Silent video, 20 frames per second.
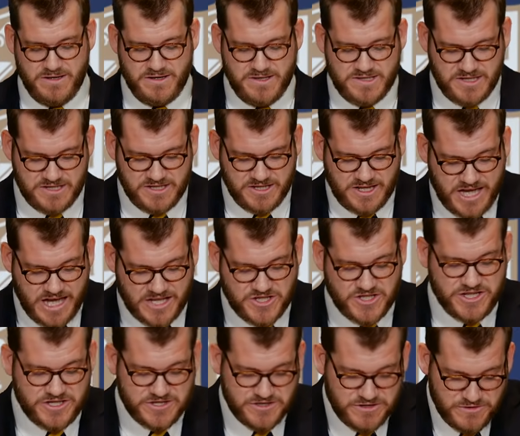It's such a
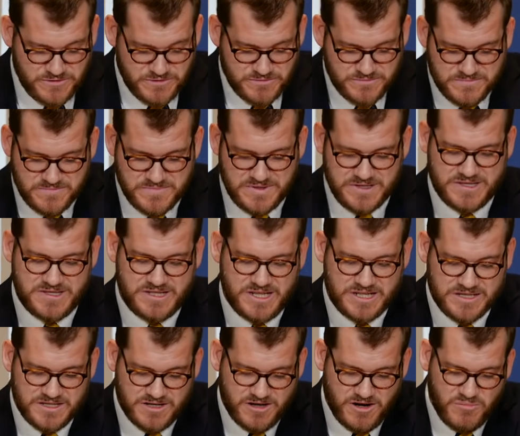catchy tune. It
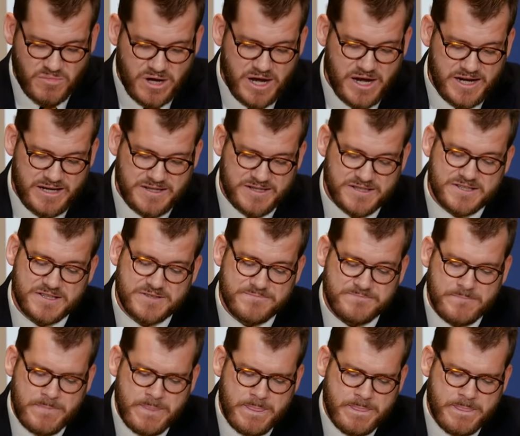sticks in our minds.